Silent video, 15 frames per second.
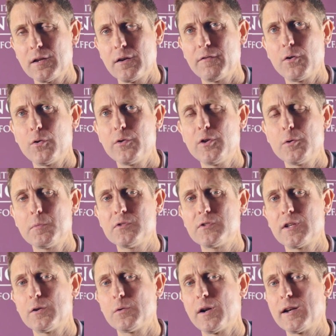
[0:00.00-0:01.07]
of all
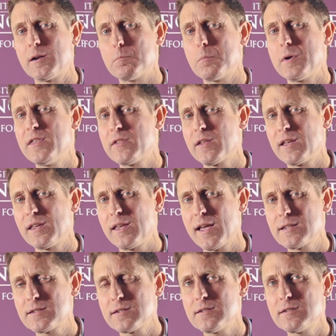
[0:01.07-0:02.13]
human-generated methane
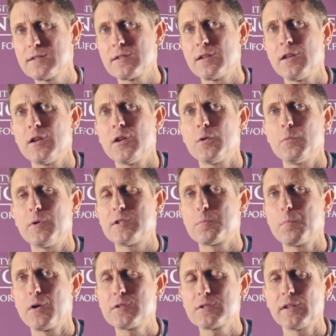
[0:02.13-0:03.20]
gases, which
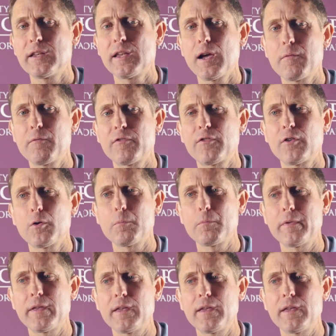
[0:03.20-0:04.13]
mostly come from